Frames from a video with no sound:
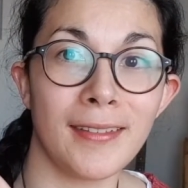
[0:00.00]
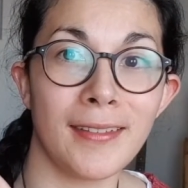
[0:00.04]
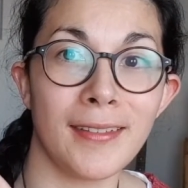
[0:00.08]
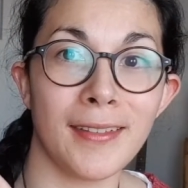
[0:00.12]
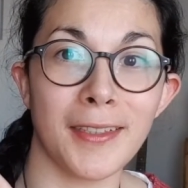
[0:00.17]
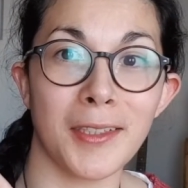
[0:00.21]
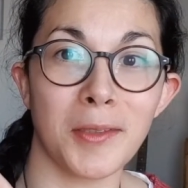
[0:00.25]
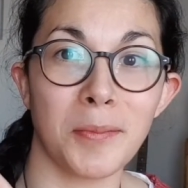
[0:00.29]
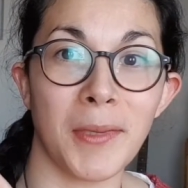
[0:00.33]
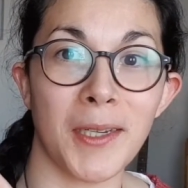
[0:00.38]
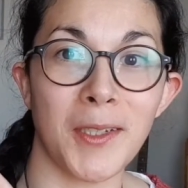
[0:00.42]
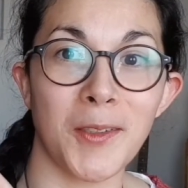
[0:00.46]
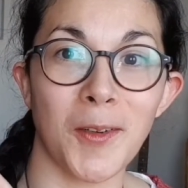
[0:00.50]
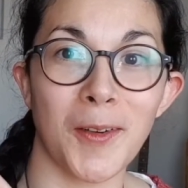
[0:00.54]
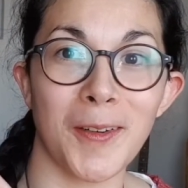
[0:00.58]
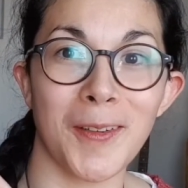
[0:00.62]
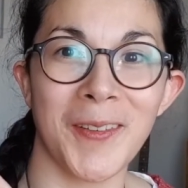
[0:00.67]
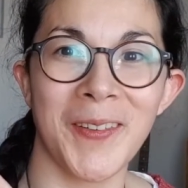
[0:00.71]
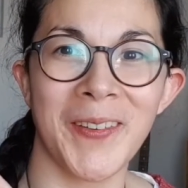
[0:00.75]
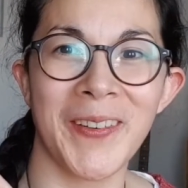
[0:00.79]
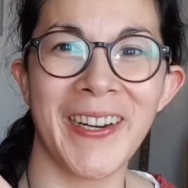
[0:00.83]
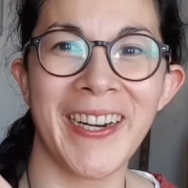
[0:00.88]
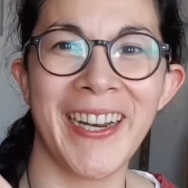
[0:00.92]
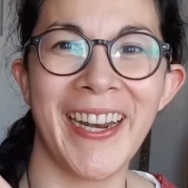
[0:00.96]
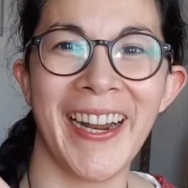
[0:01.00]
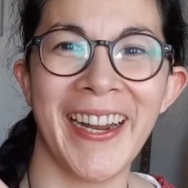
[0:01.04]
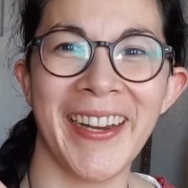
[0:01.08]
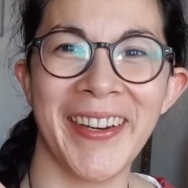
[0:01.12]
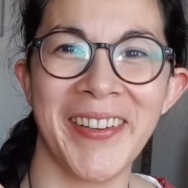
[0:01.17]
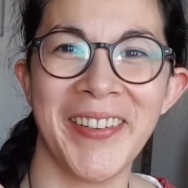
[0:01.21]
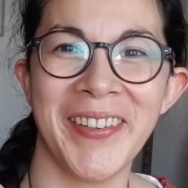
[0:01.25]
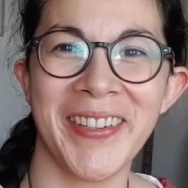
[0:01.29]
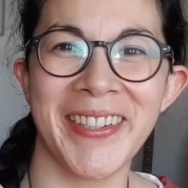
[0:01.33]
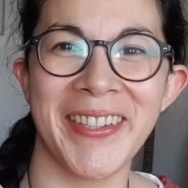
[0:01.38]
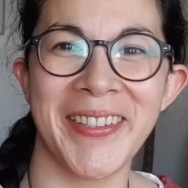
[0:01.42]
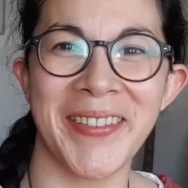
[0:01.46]
this may not look
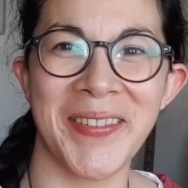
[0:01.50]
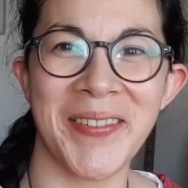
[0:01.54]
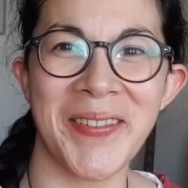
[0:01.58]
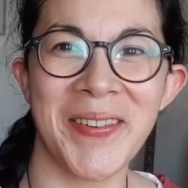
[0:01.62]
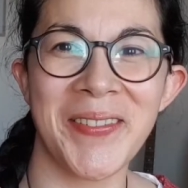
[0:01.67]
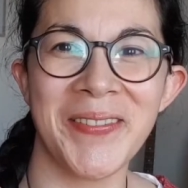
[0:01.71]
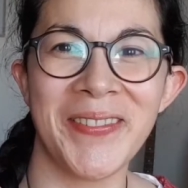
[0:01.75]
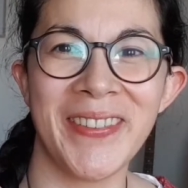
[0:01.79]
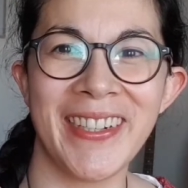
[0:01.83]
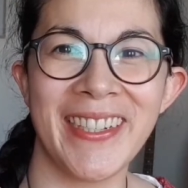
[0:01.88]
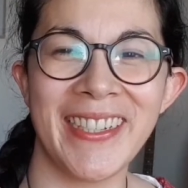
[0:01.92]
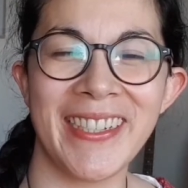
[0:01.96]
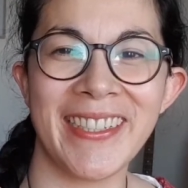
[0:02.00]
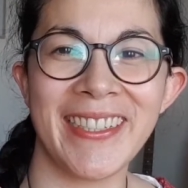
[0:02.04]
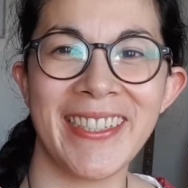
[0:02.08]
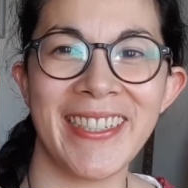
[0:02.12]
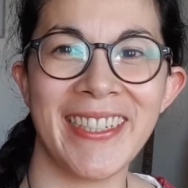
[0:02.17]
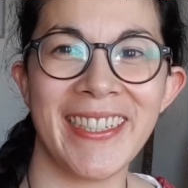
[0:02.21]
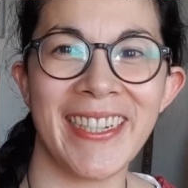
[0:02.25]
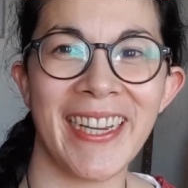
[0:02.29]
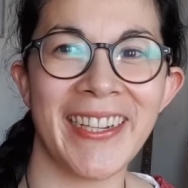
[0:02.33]
like what you normally see.